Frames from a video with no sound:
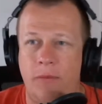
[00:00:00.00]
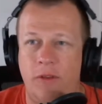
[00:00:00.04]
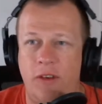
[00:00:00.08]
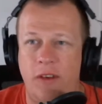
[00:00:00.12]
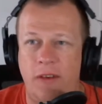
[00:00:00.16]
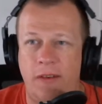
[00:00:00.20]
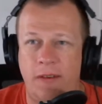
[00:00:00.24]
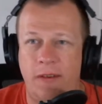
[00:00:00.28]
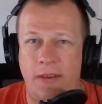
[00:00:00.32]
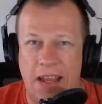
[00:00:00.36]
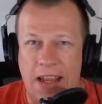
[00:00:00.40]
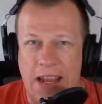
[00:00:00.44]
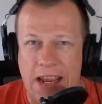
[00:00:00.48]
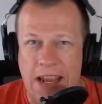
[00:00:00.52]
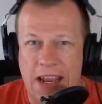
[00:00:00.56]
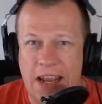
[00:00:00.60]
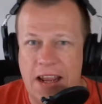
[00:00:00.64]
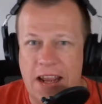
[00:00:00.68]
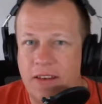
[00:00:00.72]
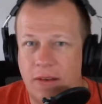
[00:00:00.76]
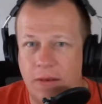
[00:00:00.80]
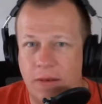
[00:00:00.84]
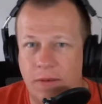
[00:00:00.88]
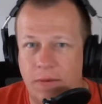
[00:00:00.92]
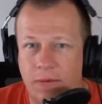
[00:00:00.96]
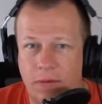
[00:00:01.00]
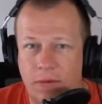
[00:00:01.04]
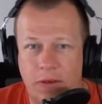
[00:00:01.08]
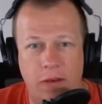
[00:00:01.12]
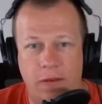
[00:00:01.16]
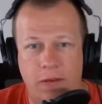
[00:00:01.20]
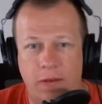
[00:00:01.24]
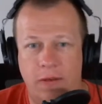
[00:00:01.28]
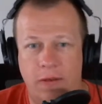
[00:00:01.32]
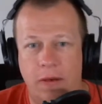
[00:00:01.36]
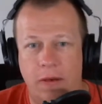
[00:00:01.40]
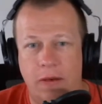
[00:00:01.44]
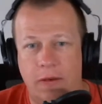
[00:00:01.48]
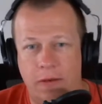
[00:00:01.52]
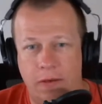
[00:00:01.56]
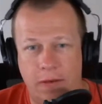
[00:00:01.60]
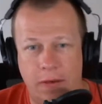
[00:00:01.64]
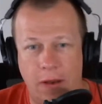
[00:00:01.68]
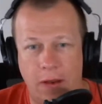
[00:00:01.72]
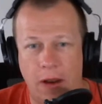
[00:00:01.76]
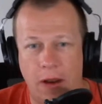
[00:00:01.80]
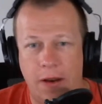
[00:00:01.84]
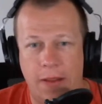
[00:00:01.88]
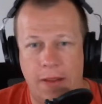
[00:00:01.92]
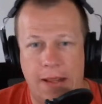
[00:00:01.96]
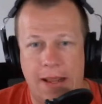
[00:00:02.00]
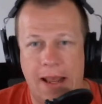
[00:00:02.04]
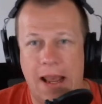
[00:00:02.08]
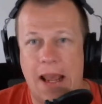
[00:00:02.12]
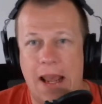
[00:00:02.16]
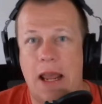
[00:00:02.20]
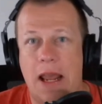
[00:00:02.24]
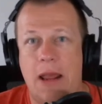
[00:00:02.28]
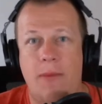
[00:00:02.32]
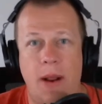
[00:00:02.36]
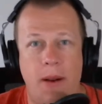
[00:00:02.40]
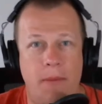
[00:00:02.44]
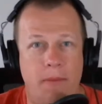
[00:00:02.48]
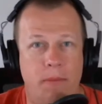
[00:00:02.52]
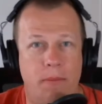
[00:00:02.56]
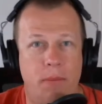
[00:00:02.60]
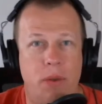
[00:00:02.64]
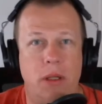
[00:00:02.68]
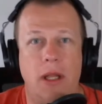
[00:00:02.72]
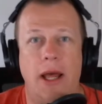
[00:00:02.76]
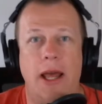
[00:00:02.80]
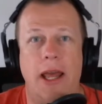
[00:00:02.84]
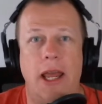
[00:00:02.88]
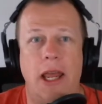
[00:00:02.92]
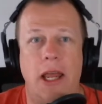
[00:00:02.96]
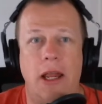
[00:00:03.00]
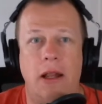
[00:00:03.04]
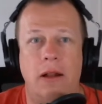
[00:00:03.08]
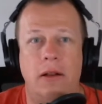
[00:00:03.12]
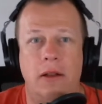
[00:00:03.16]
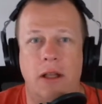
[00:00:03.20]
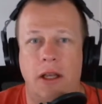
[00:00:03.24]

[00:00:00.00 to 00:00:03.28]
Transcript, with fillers: just the ease of just starting the game and playing.